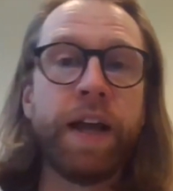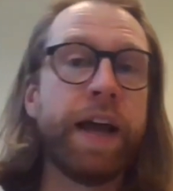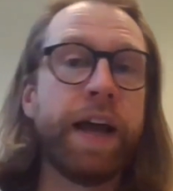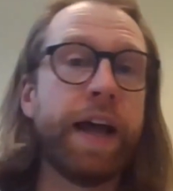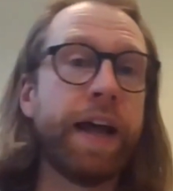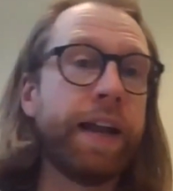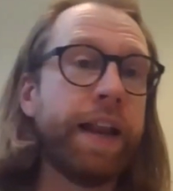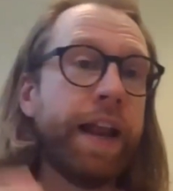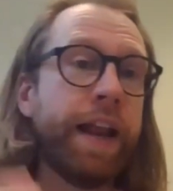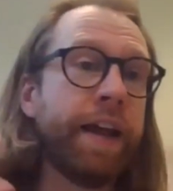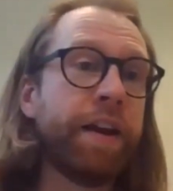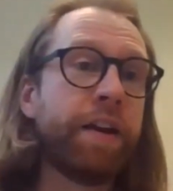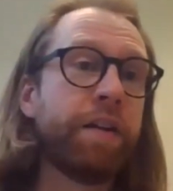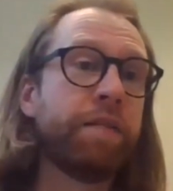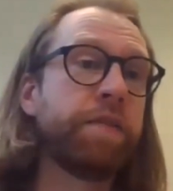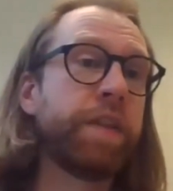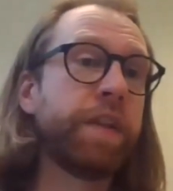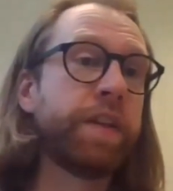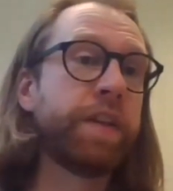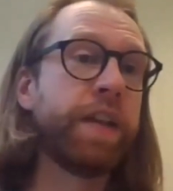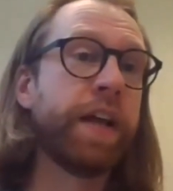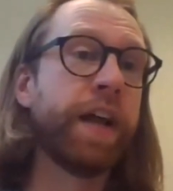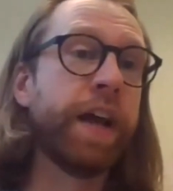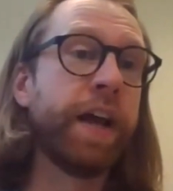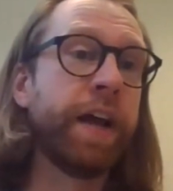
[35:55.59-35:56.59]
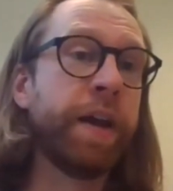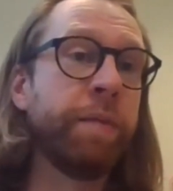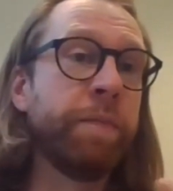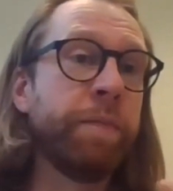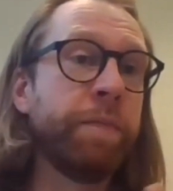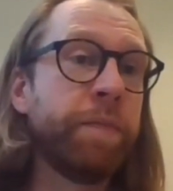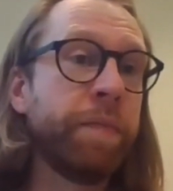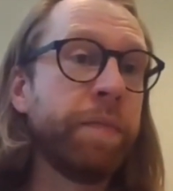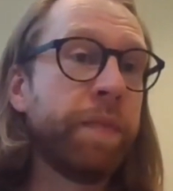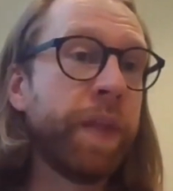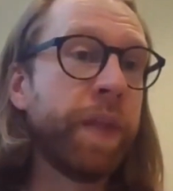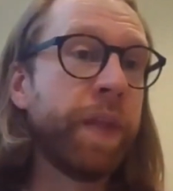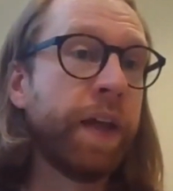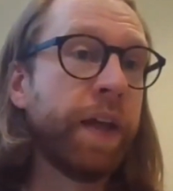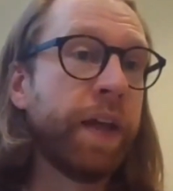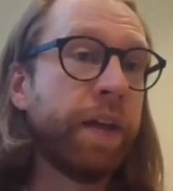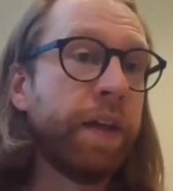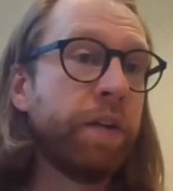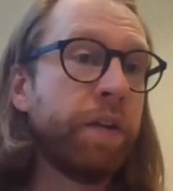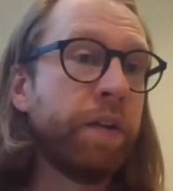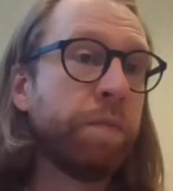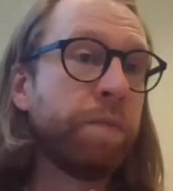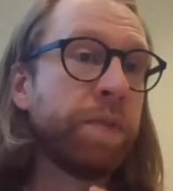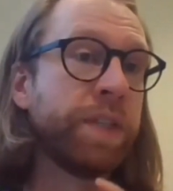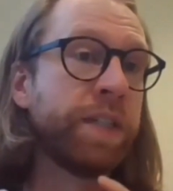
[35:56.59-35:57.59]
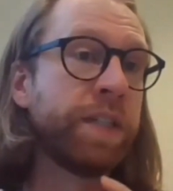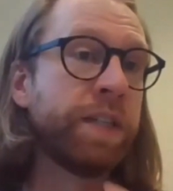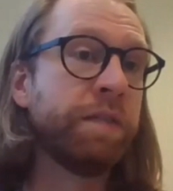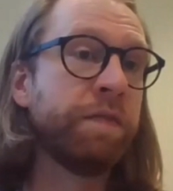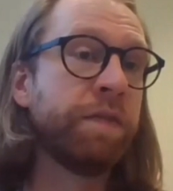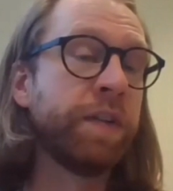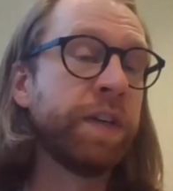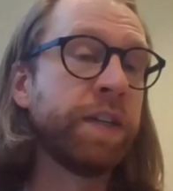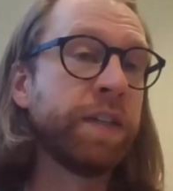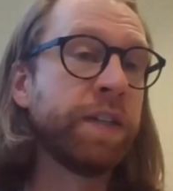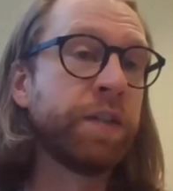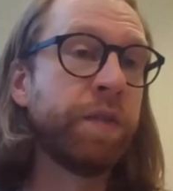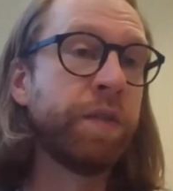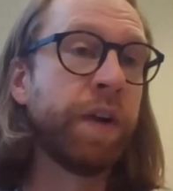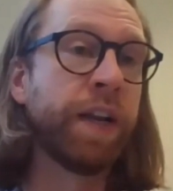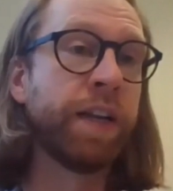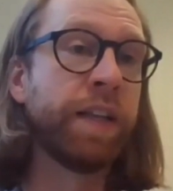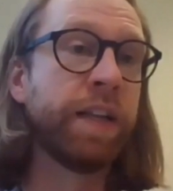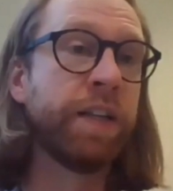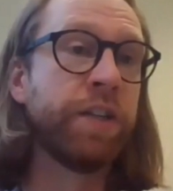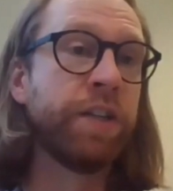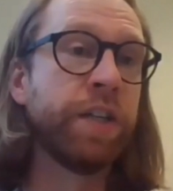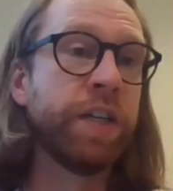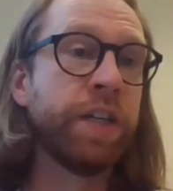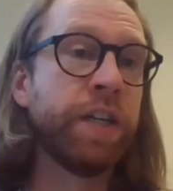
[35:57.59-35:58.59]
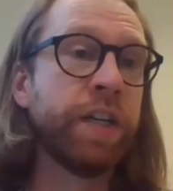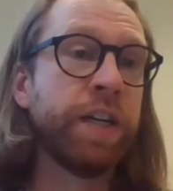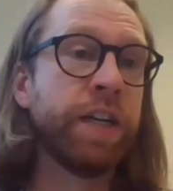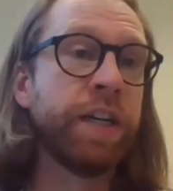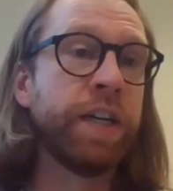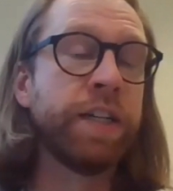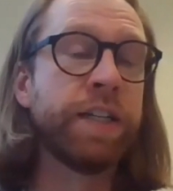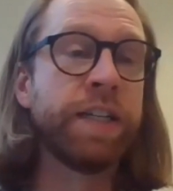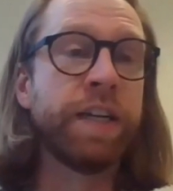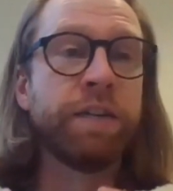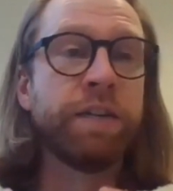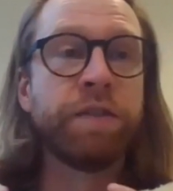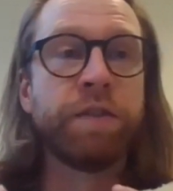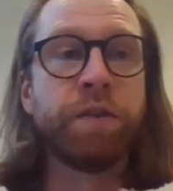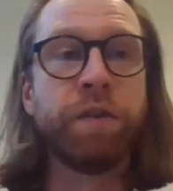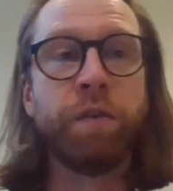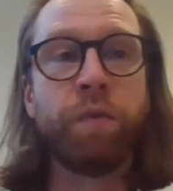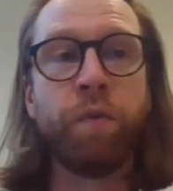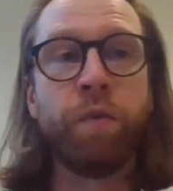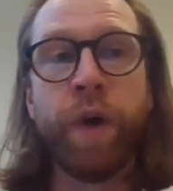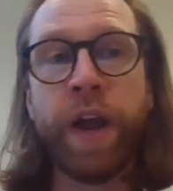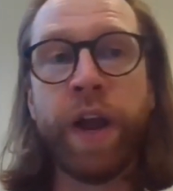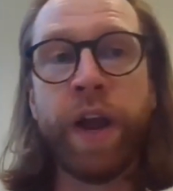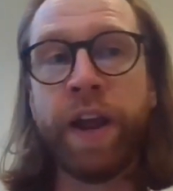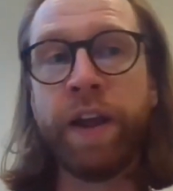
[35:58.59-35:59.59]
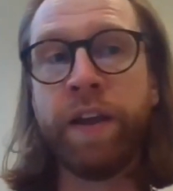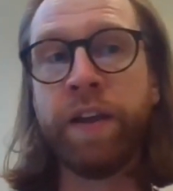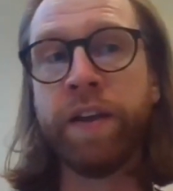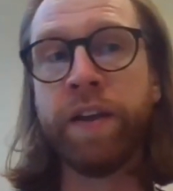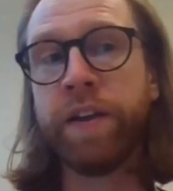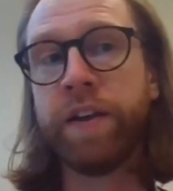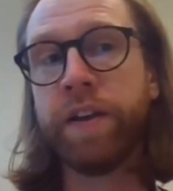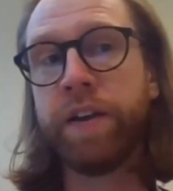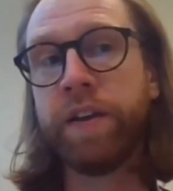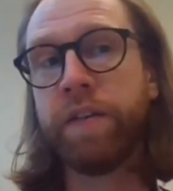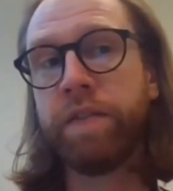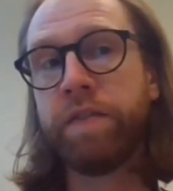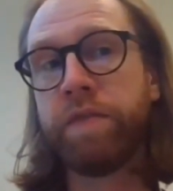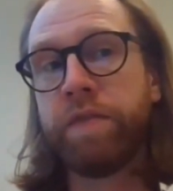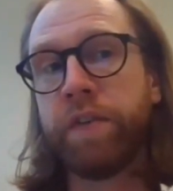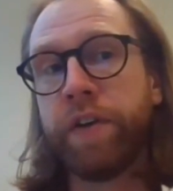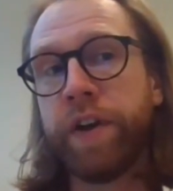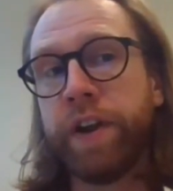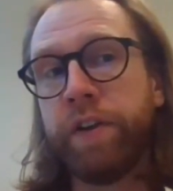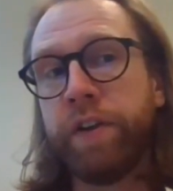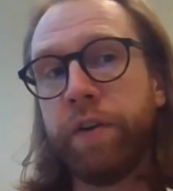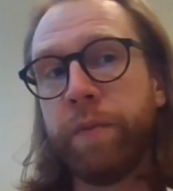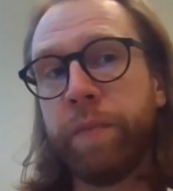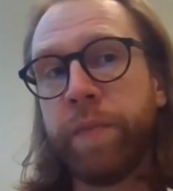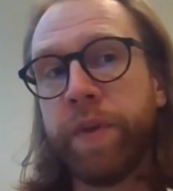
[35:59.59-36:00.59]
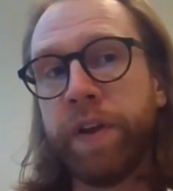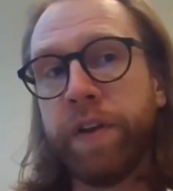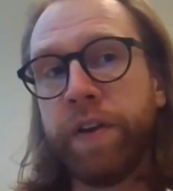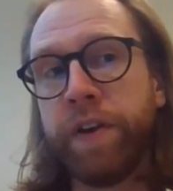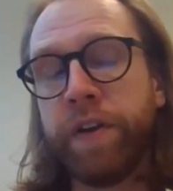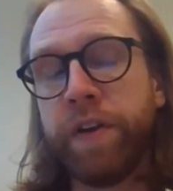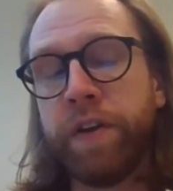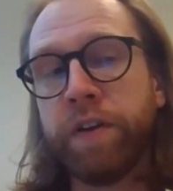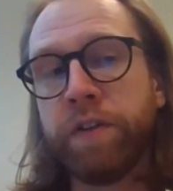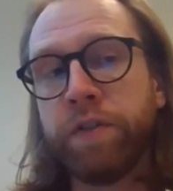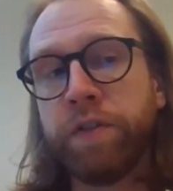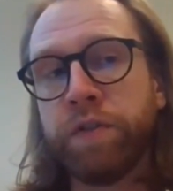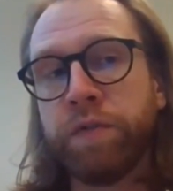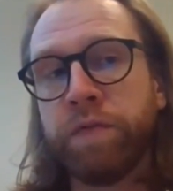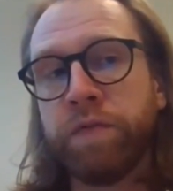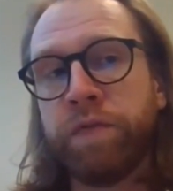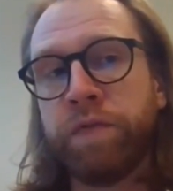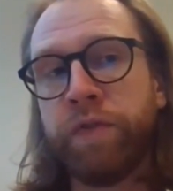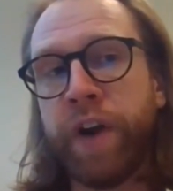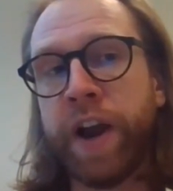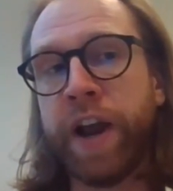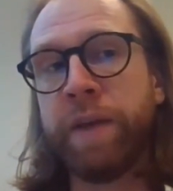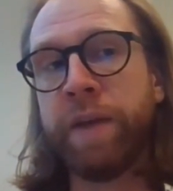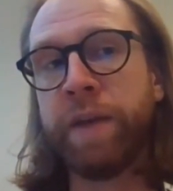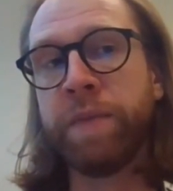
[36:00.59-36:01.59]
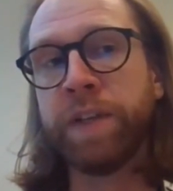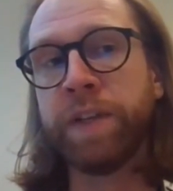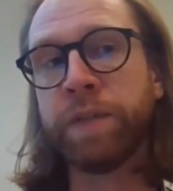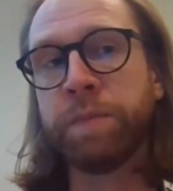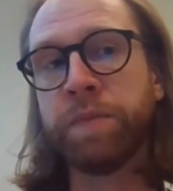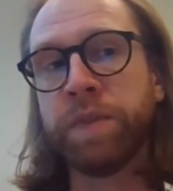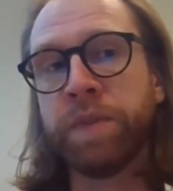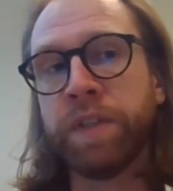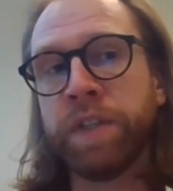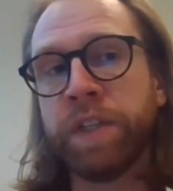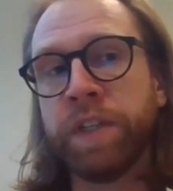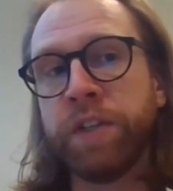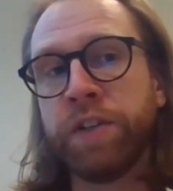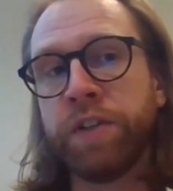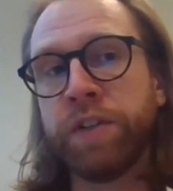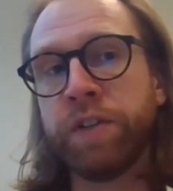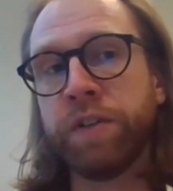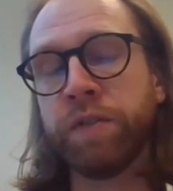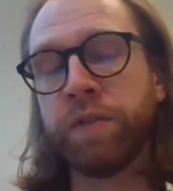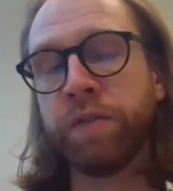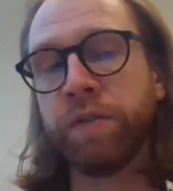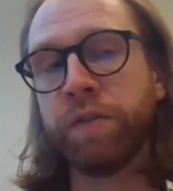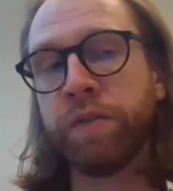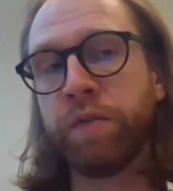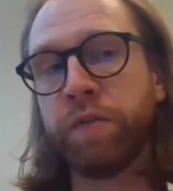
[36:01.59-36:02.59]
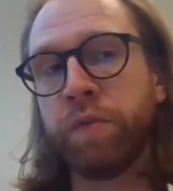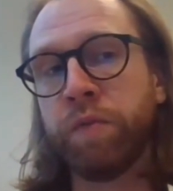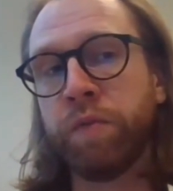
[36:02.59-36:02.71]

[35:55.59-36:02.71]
at the end of the day, the Indo-Pacific strategy is also a way for the European Union to frame its position